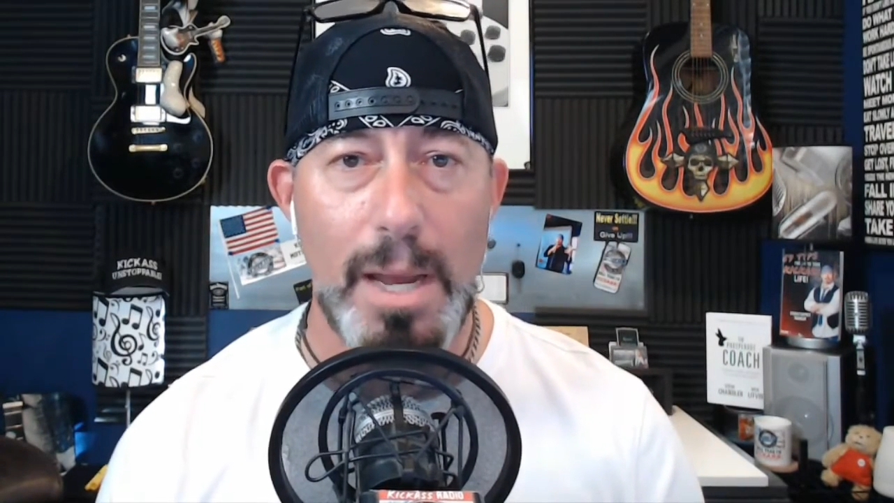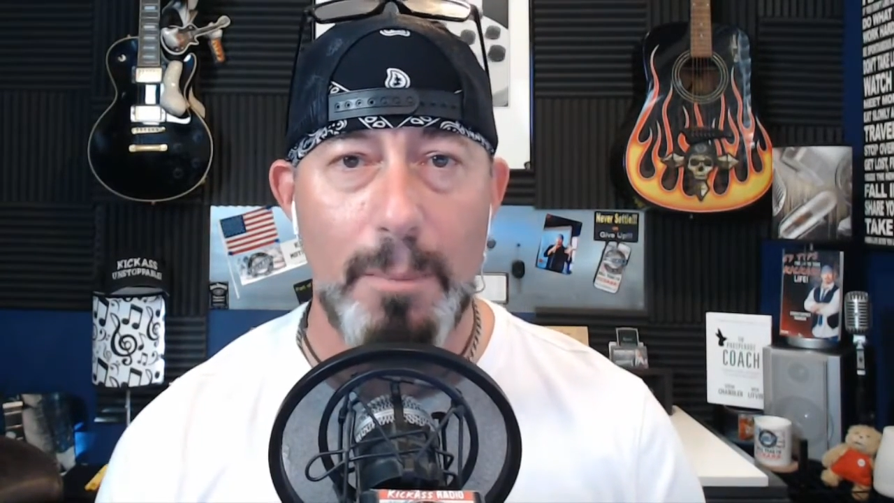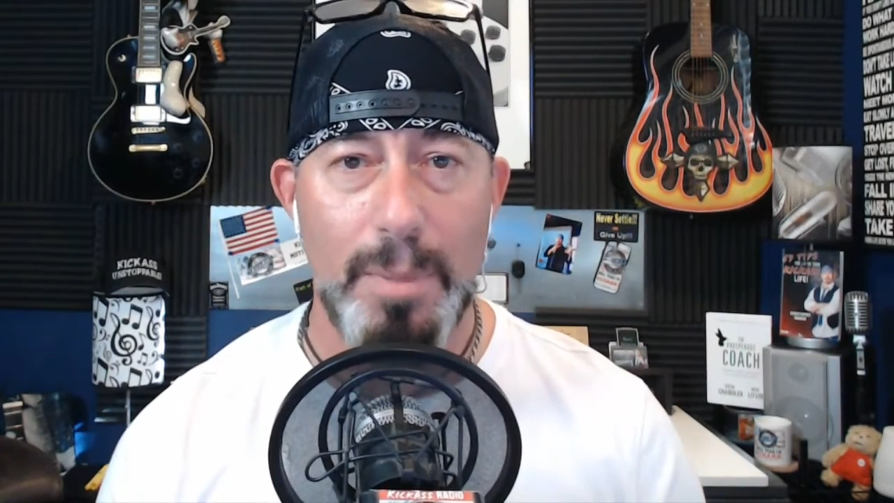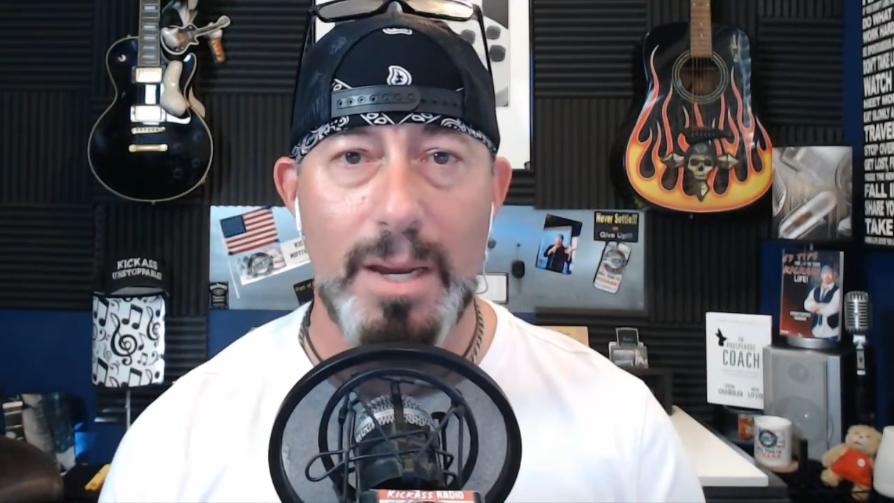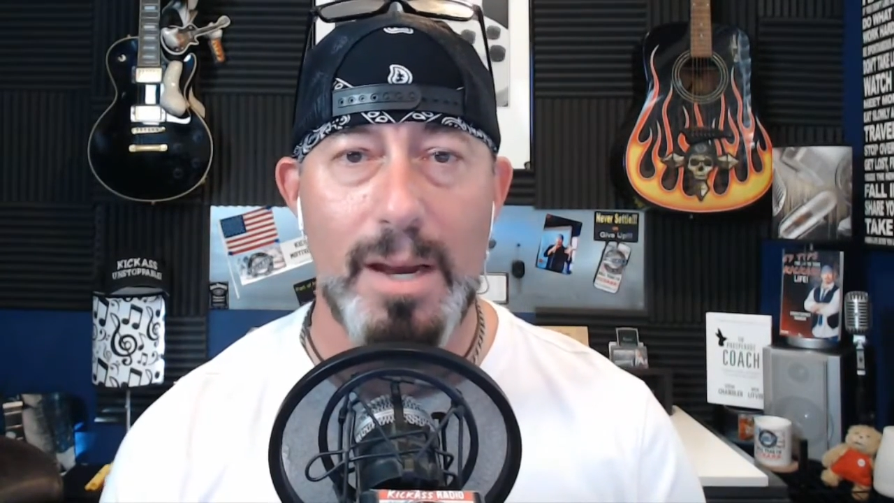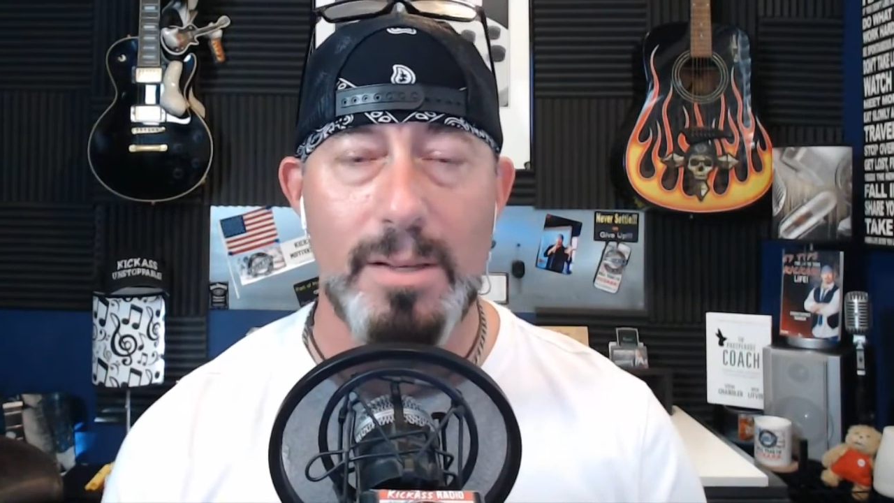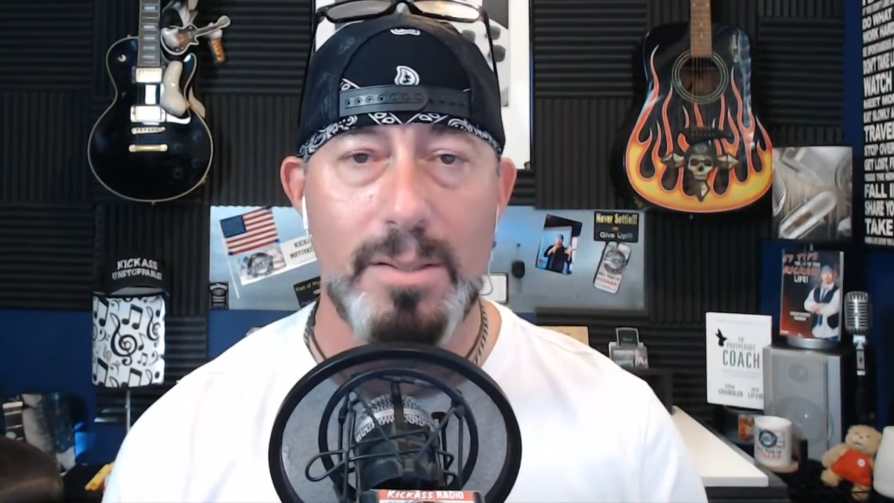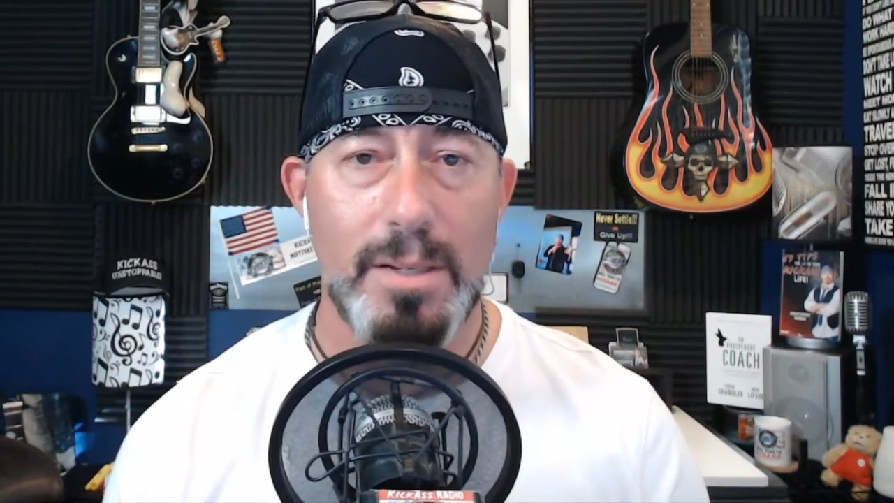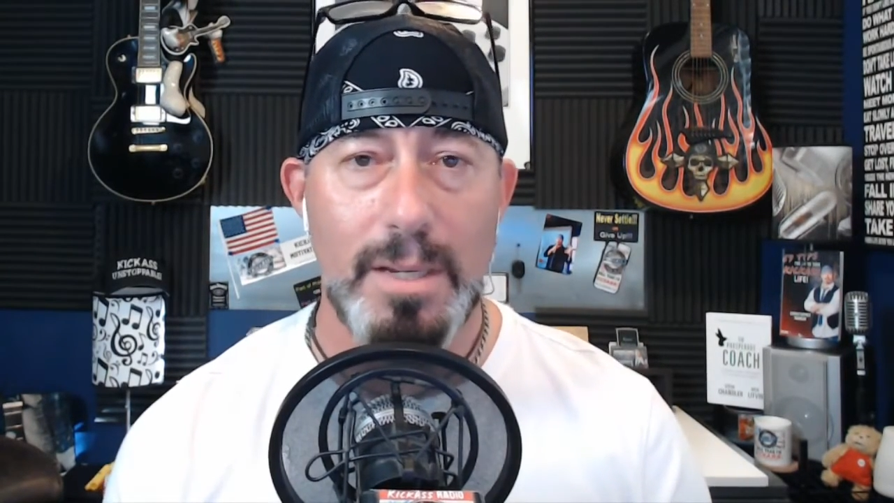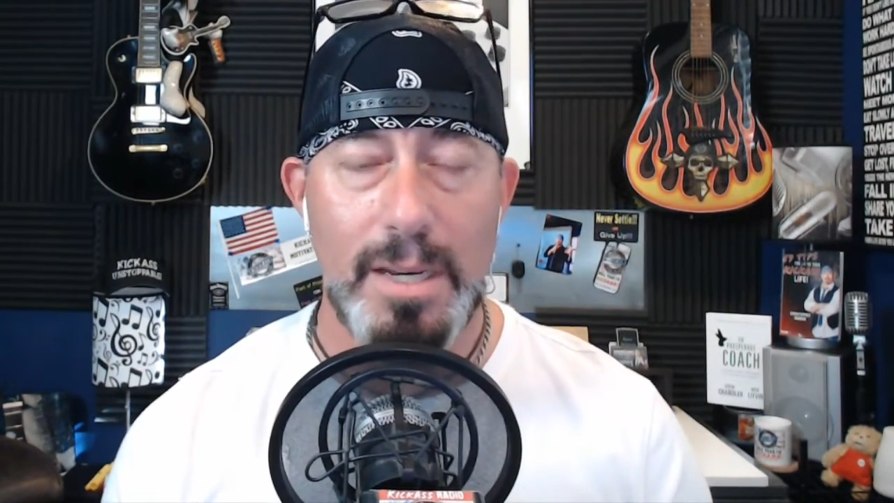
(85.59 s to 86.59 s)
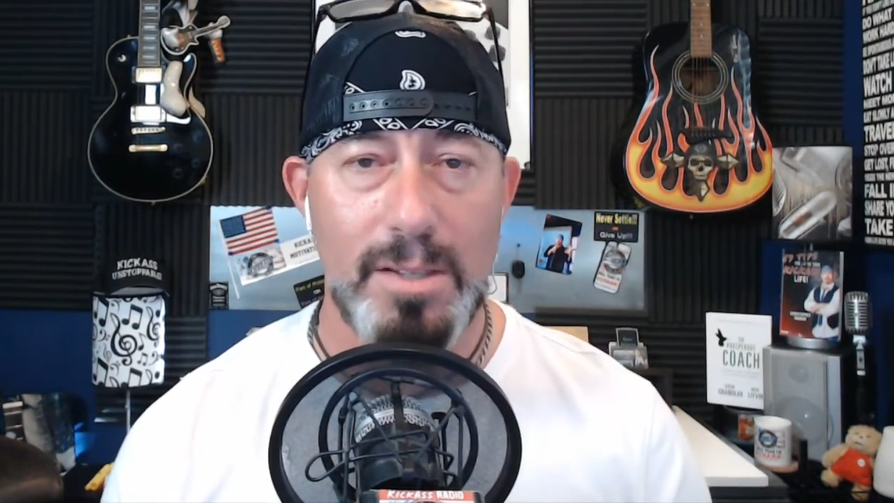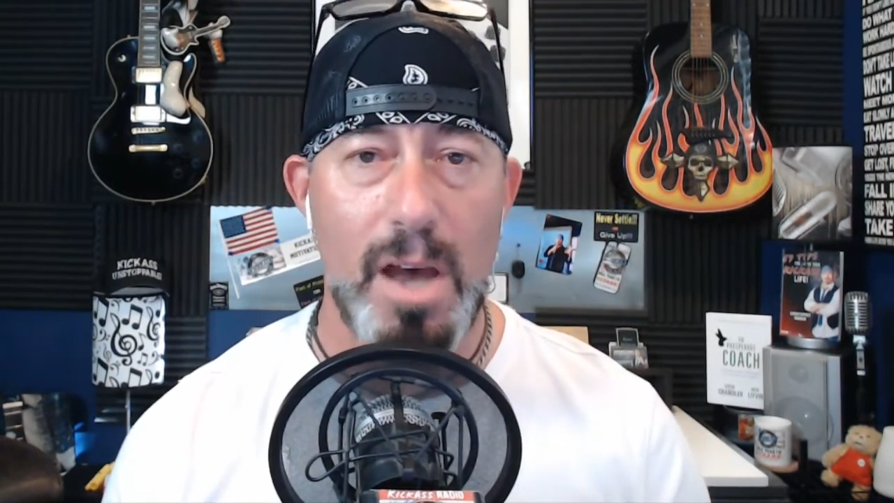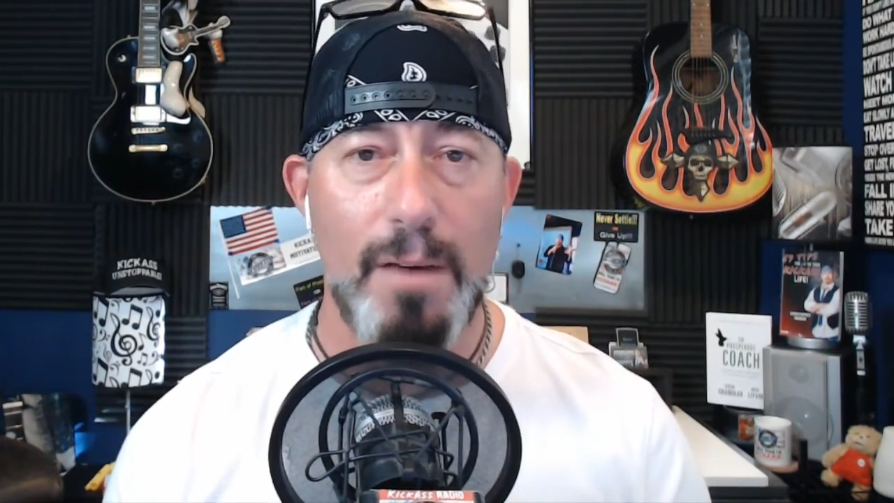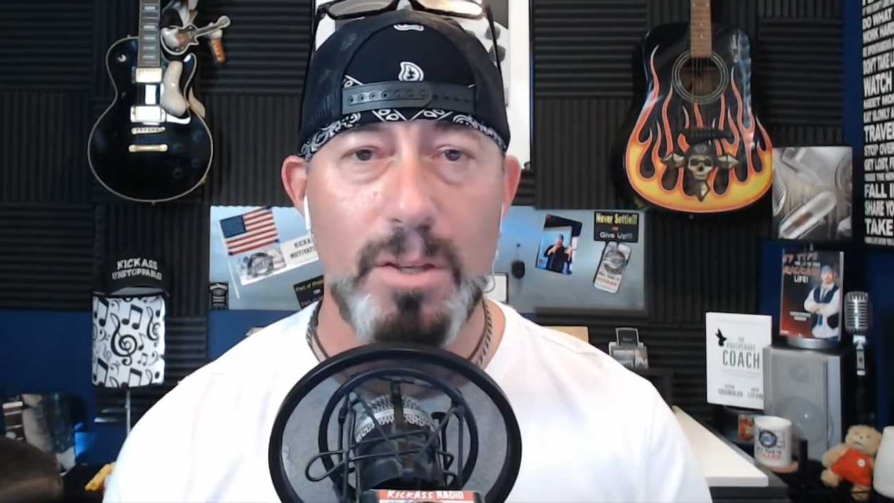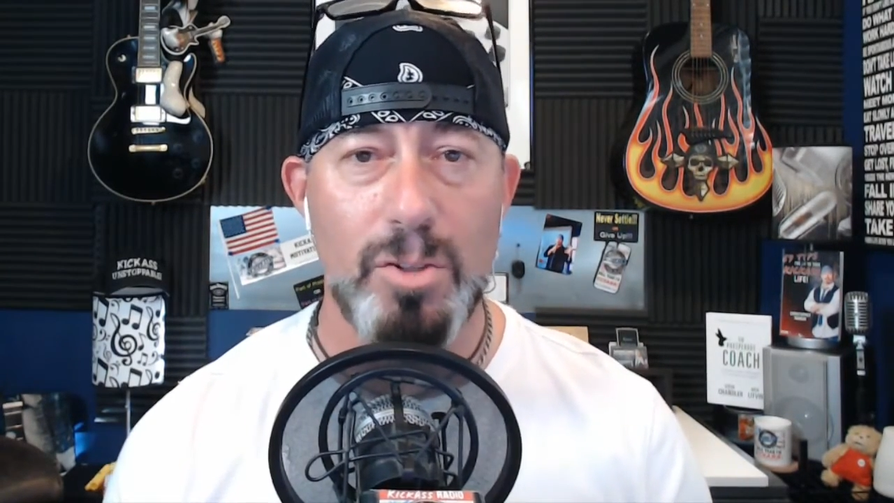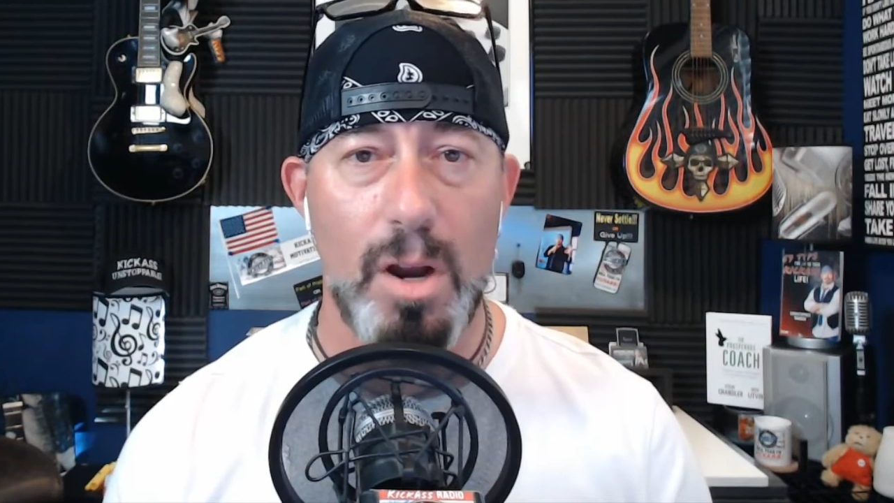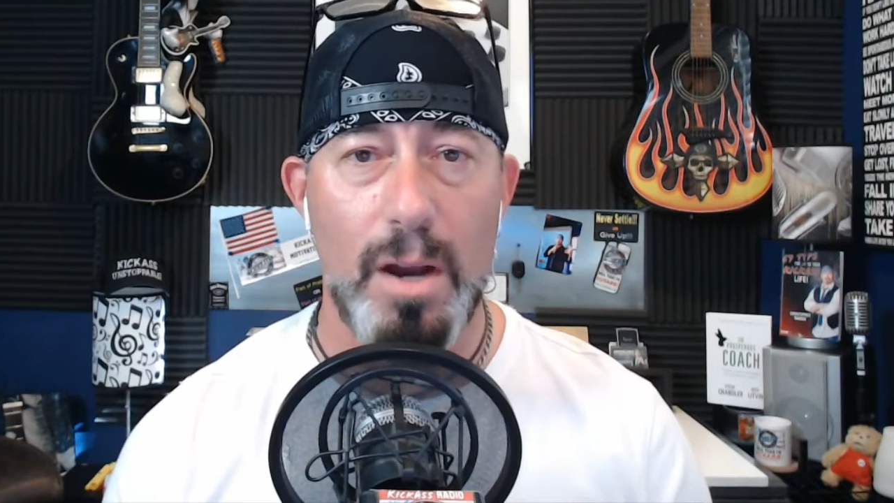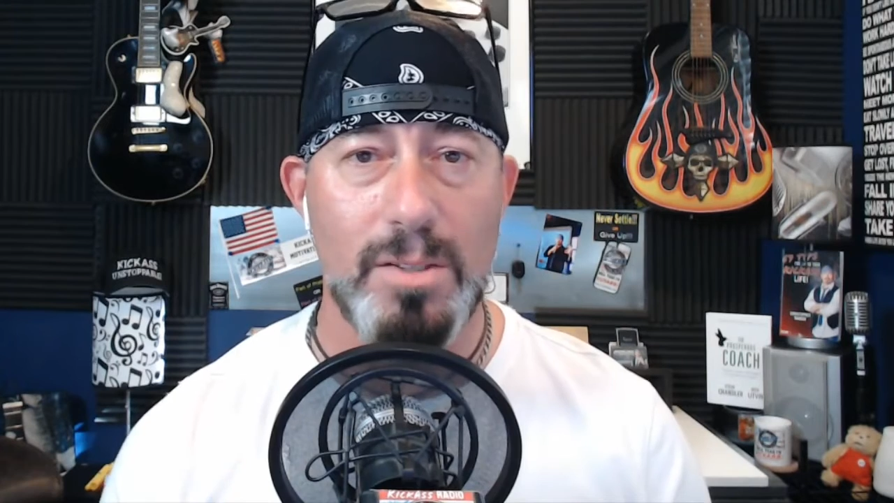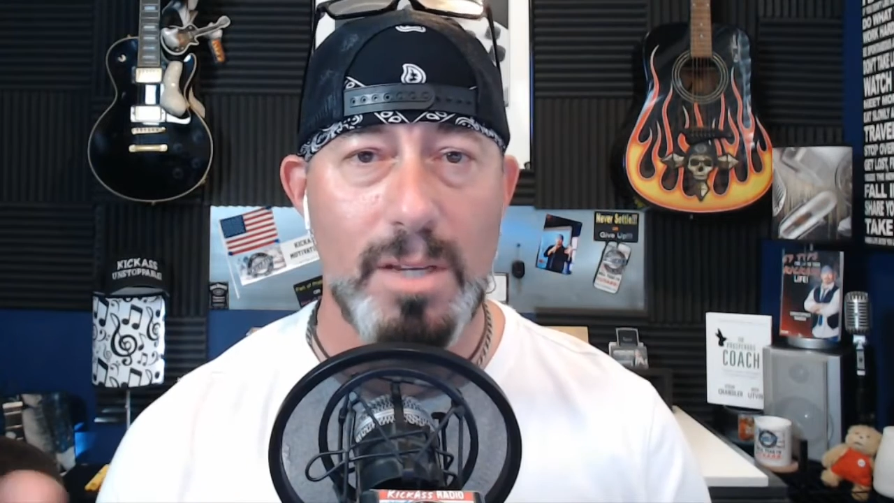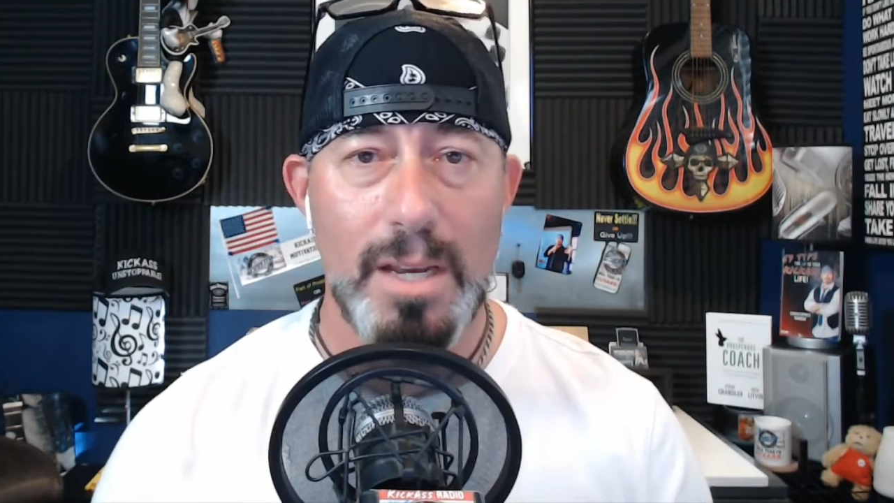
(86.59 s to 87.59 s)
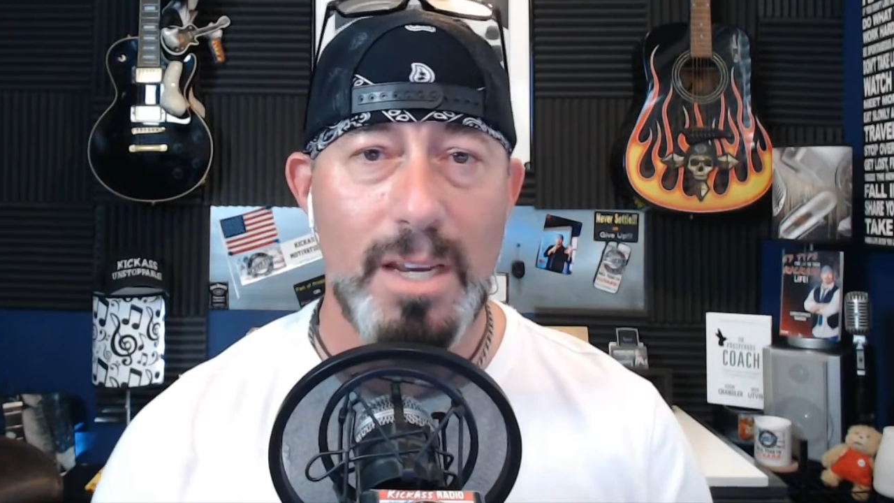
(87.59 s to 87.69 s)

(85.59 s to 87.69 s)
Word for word: because he is off the charts.